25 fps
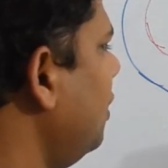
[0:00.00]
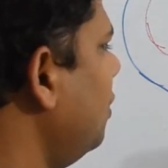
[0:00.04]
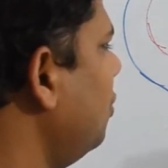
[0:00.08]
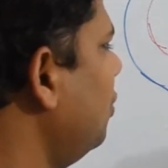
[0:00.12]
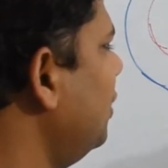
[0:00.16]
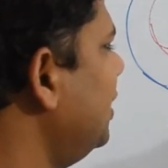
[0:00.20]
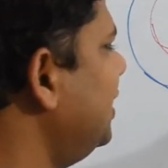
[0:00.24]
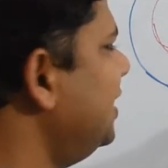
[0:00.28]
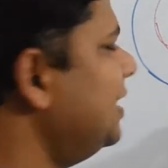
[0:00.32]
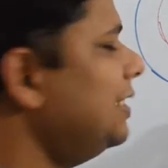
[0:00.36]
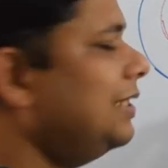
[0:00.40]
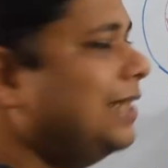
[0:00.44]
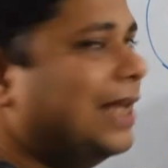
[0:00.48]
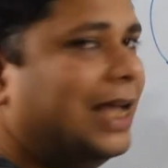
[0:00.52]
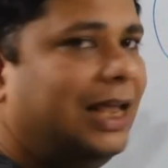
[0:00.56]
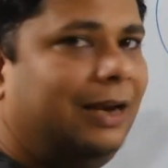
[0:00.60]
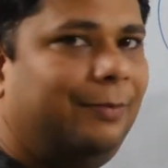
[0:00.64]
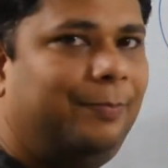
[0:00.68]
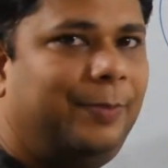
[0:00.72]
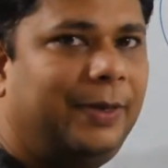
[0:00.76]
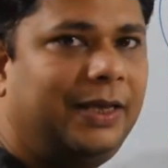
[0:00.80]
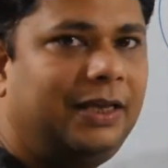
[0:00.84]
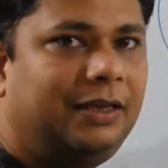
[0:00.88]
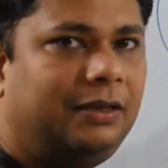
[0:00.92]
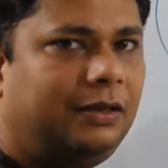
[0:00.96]
which is
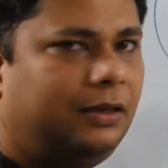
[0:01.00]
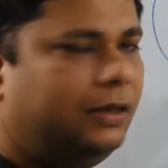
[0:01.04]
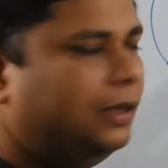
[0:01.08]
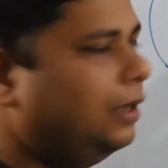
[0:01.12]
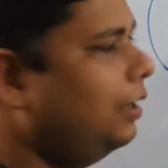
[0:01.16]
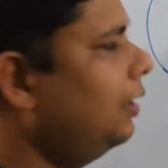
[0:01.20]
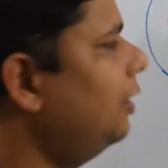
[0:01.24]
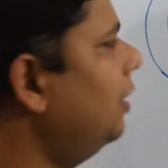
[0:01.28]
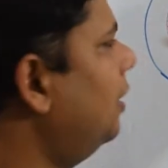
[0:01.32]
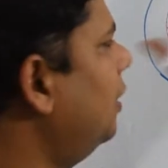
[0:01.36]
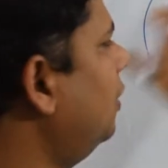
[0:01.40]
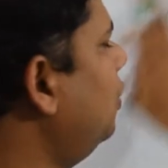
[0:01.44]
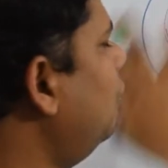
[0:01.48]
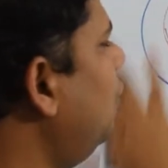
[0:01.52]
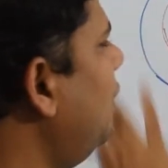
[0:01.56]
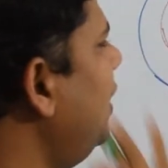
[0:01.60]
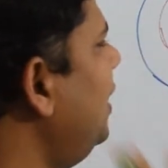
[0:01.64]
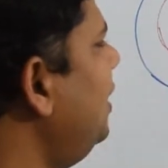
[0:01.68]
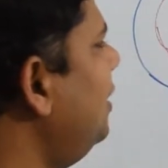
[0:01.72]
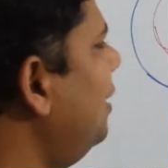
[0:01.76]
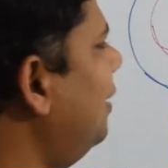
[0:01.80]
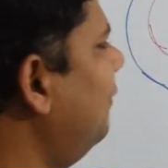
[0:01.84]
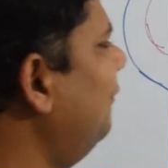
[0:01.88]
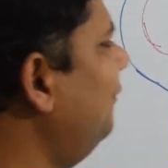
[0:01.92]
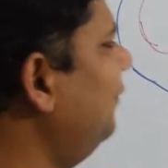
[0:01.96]
helping
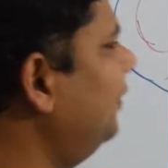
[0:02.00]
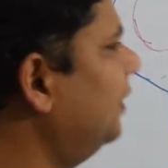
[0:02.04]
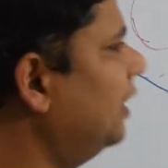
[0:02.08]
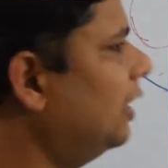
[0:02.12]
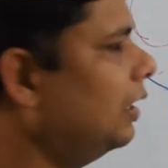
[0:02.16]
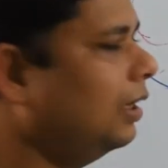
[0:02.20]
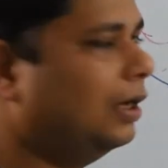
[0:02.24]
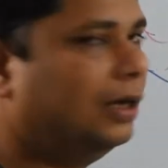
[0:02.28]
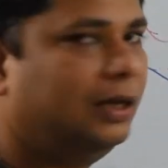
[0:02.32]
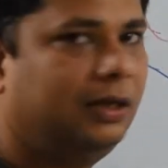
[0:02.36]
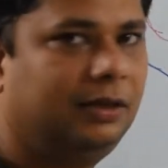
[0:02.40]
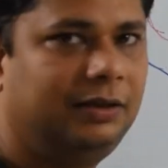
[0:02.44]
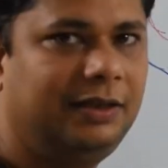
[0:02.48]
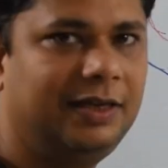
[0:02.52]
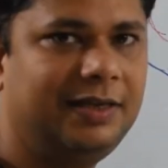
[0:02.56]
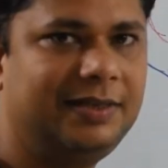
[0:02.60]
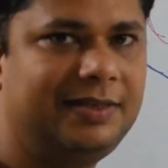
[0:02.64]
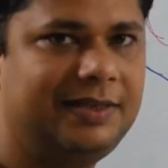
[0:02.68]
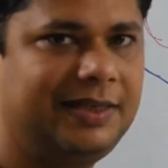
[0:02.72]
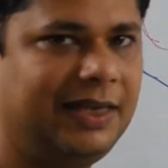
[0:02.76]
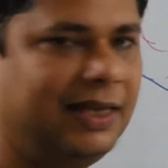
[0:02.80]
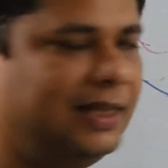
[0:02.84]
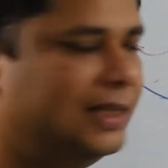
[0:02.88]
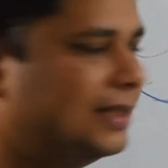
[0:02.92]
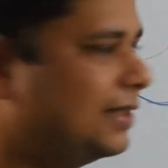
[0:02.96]
growing of these
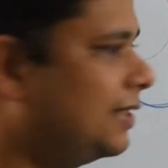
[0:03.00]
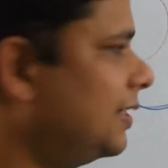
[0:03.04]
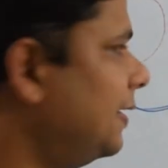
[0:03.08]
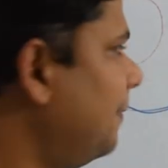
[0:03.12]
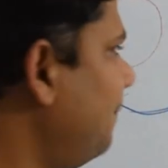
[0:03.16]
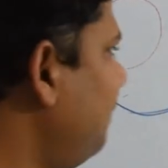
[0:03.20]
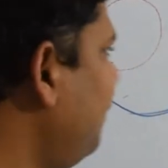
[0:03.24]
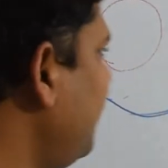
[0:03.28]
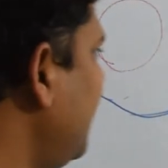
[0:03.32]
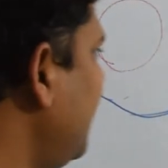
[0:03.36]
cells.